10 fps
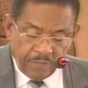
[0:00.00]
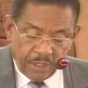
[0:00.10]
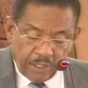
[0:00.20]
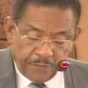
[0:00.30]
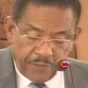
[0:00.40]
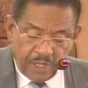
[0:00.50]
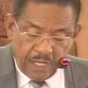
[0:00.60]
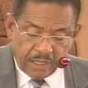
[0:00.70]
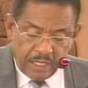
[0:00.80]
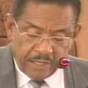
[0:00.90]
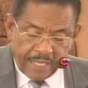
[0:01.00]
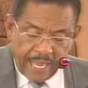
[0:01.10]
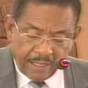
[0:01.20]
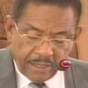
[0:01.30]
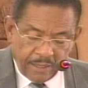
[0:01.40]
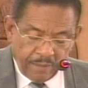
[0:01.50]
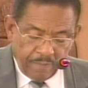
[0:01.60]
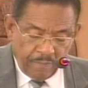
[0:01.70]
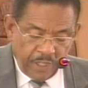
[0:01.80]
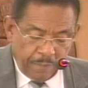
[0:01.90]
The first is that
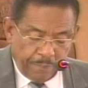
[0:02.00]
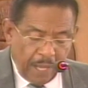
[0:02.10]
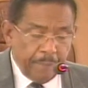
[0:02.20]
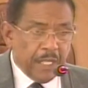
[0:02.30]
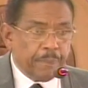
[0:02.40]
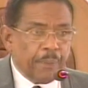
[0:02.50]
public